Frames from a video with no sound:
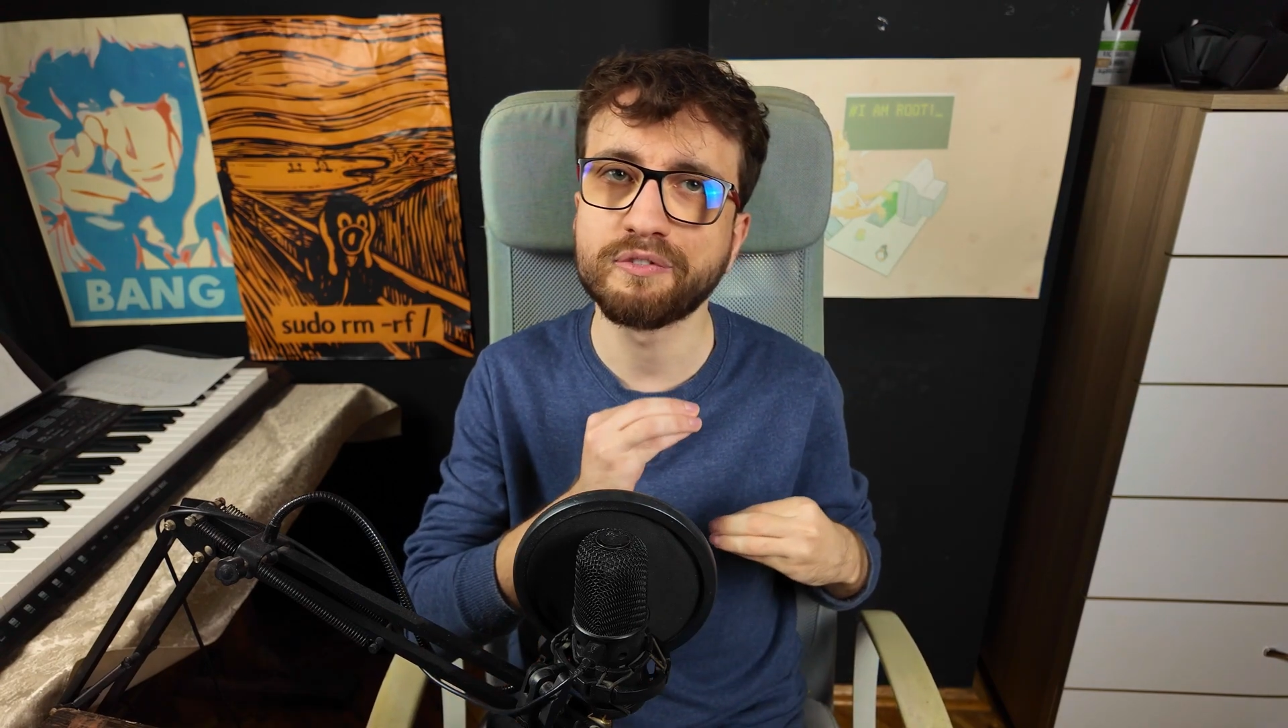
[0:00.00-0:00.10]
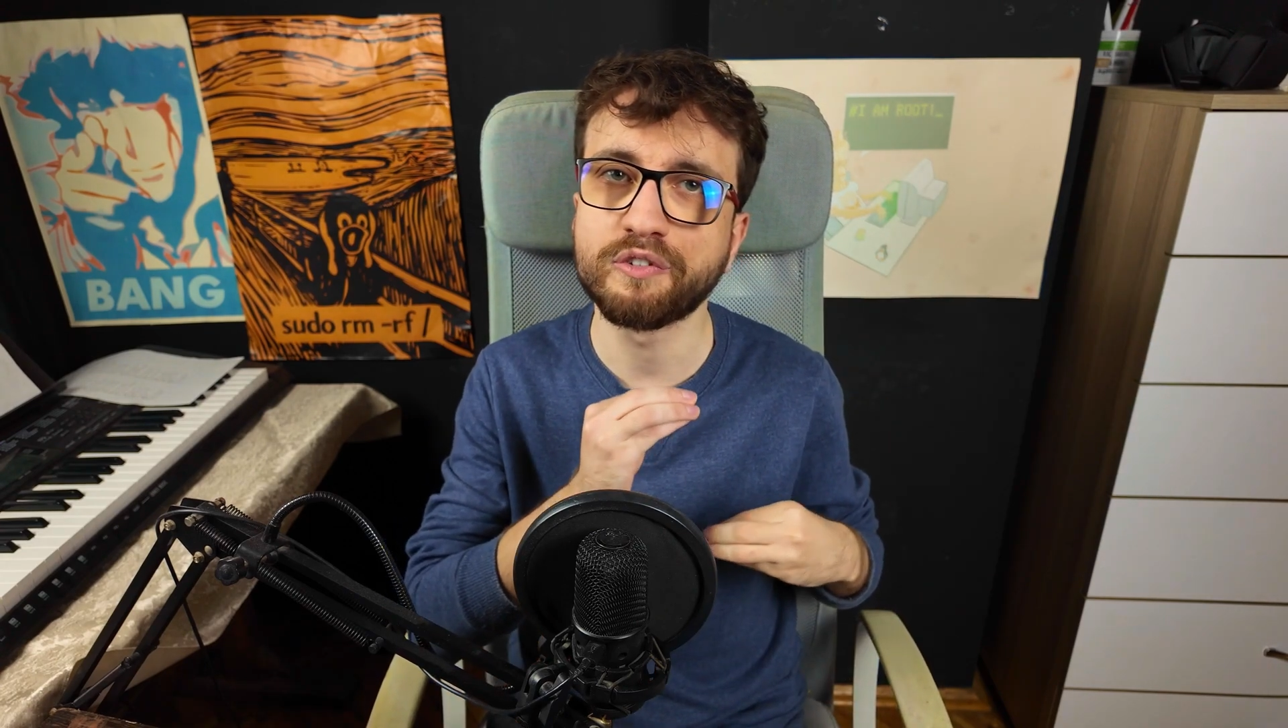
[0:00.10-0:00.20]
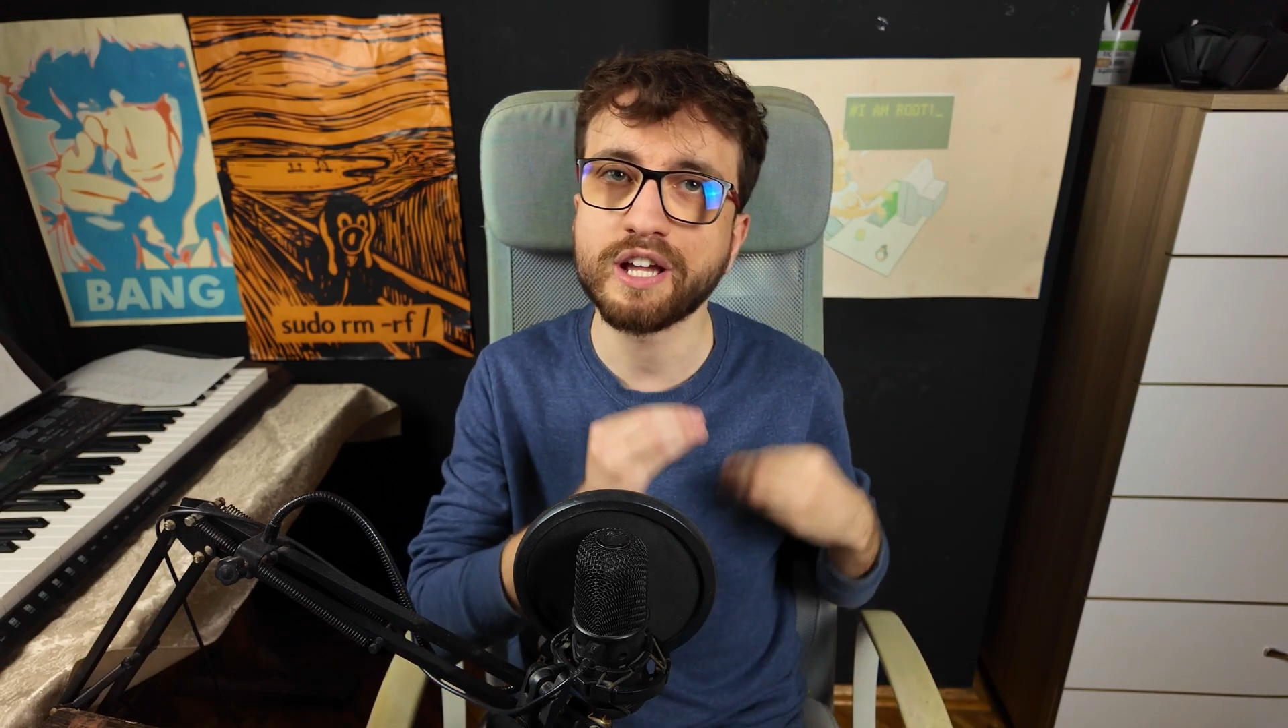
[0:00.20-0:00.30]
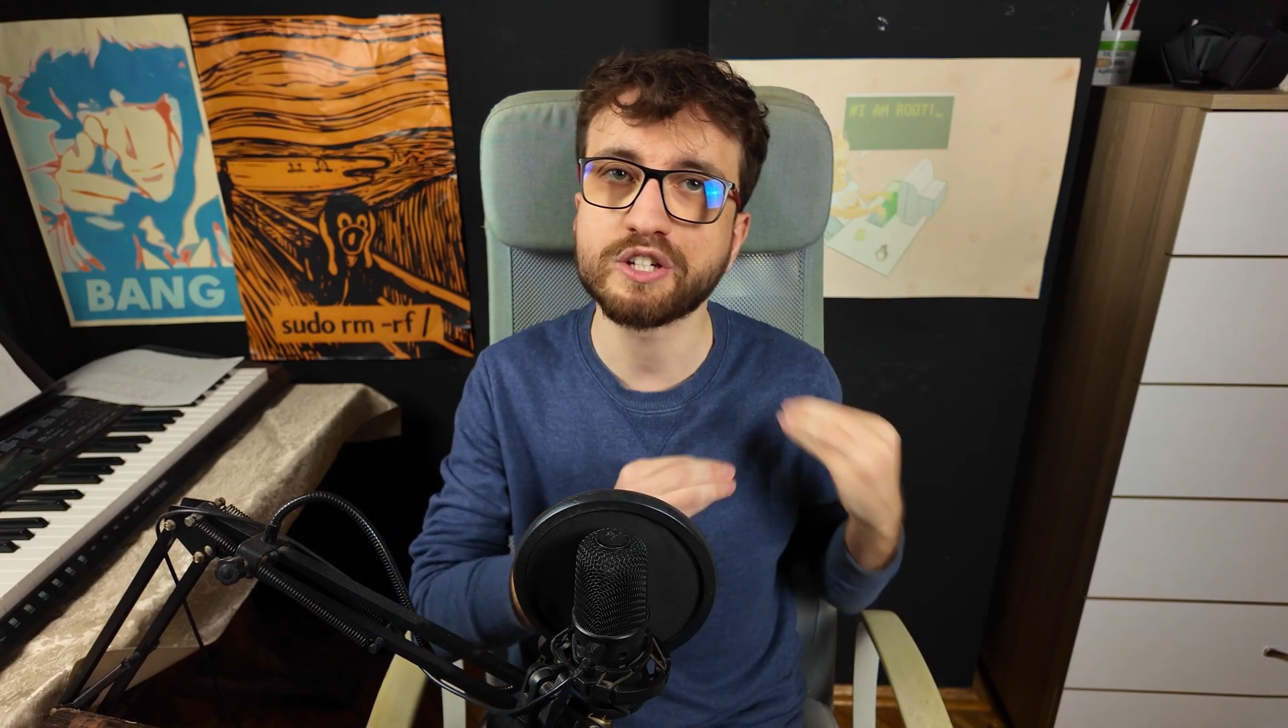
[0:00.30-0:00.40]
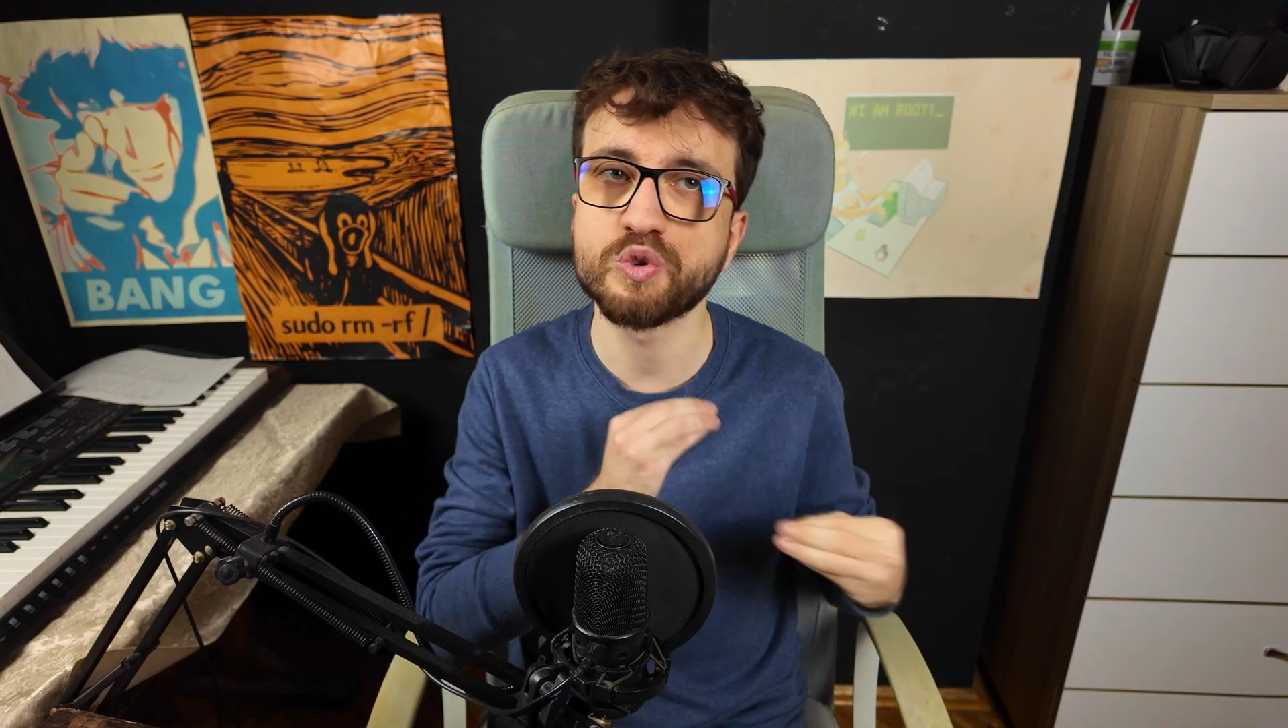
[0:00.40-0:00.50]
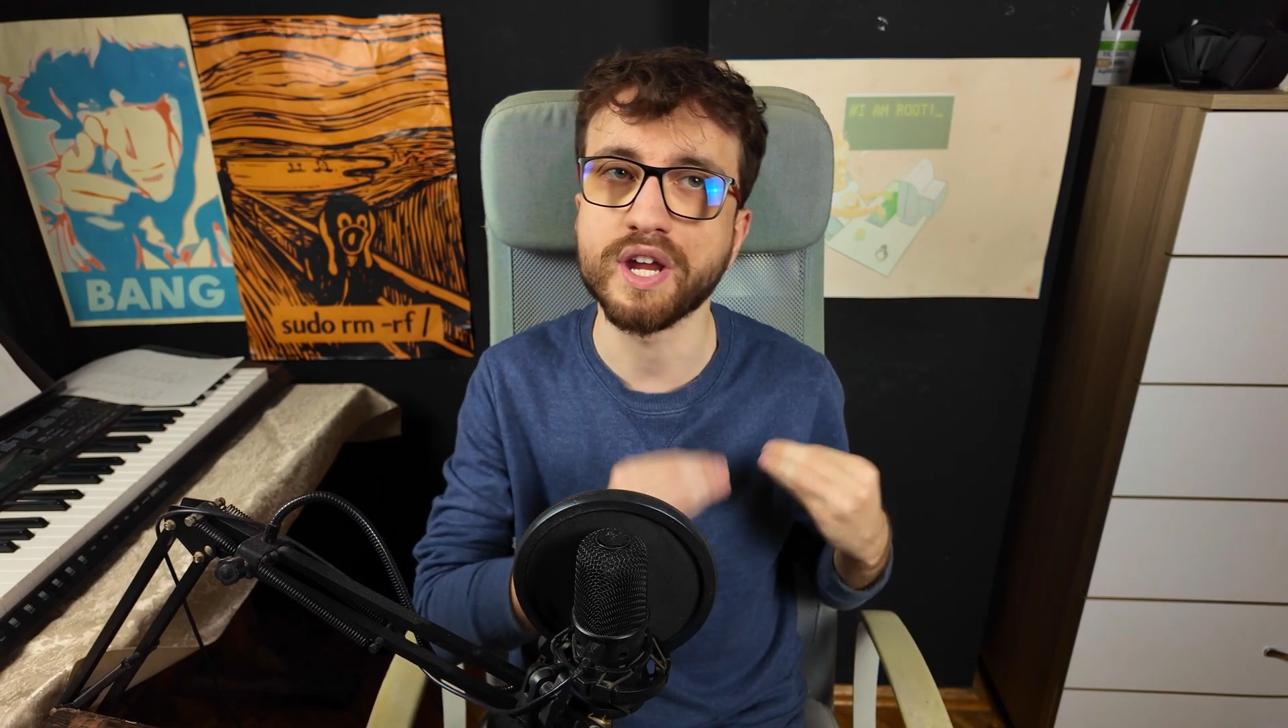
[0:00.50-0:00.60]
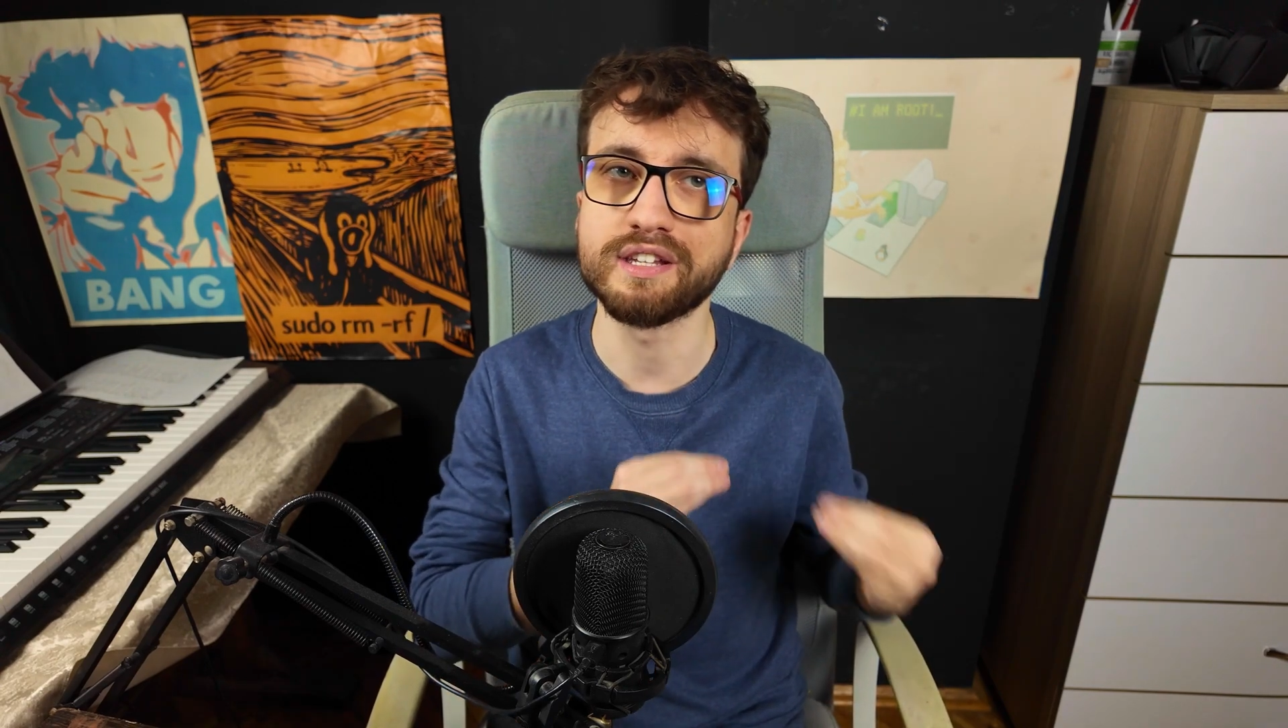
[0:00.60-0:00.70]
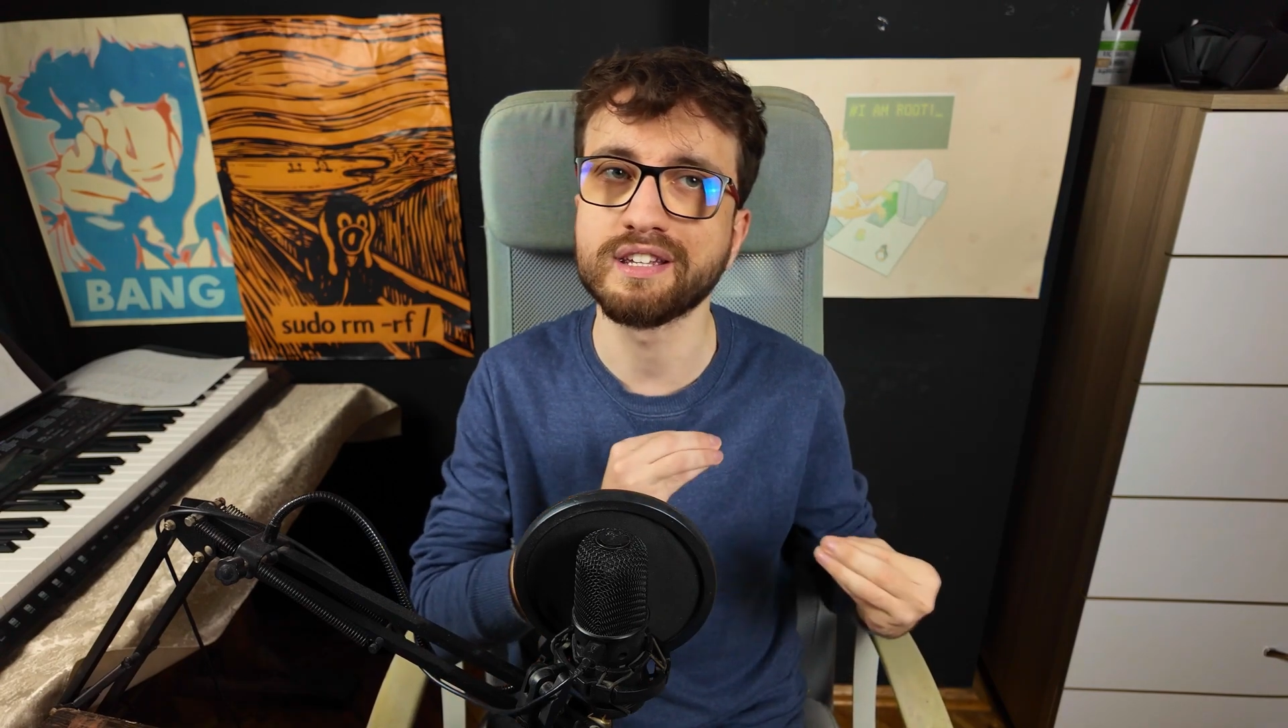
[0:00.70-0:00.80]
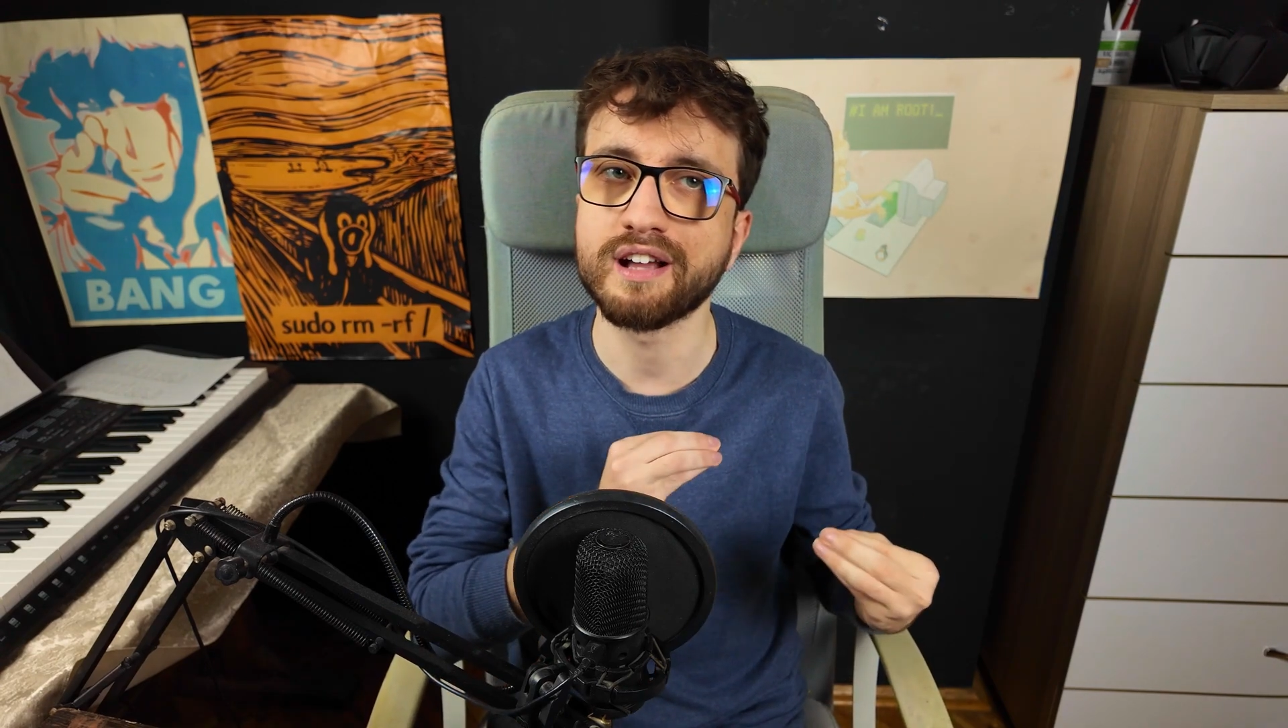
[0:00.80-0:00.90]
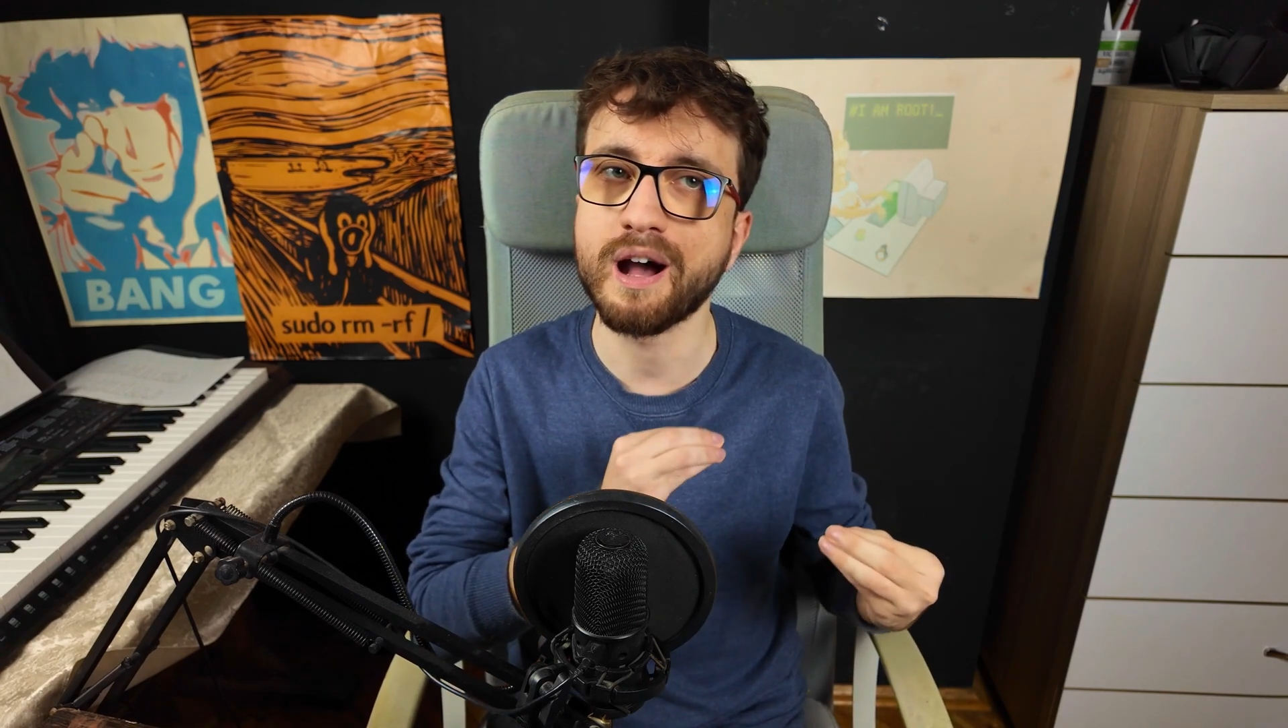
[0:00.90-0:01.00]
fluctuating